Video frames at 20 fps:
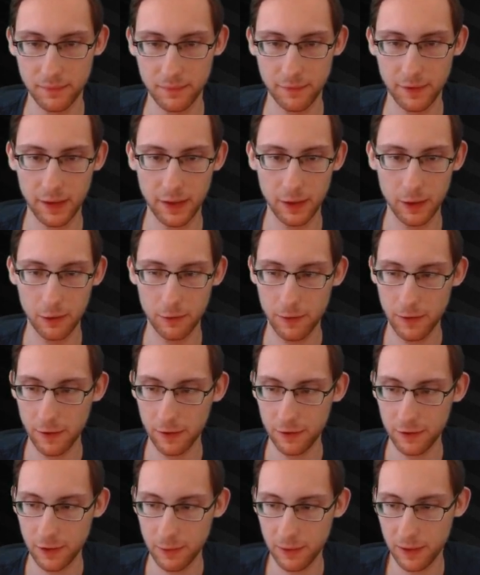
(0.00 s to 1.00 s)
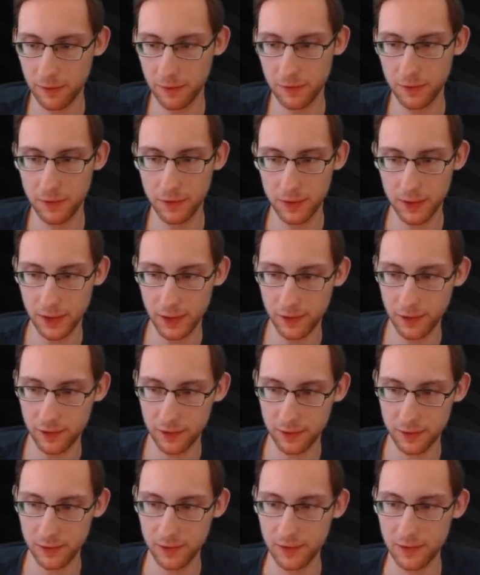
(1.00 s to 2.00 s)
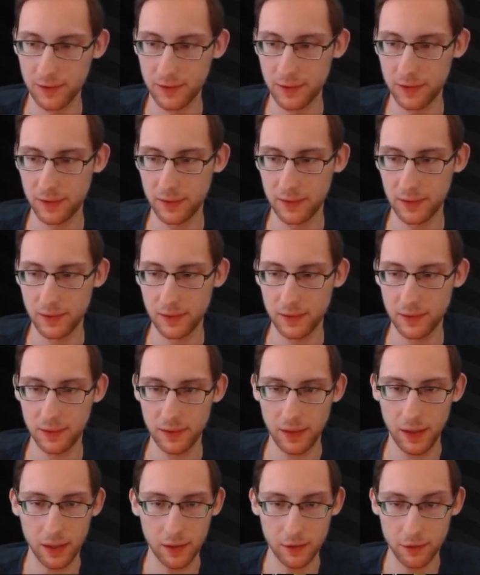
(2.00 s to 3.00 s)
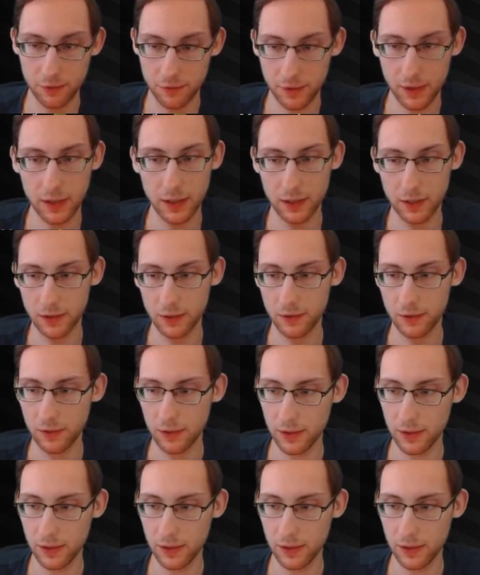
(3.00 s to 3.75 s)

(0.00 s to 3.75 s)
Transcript: Finally over the stomach flu, let's go. That is really good to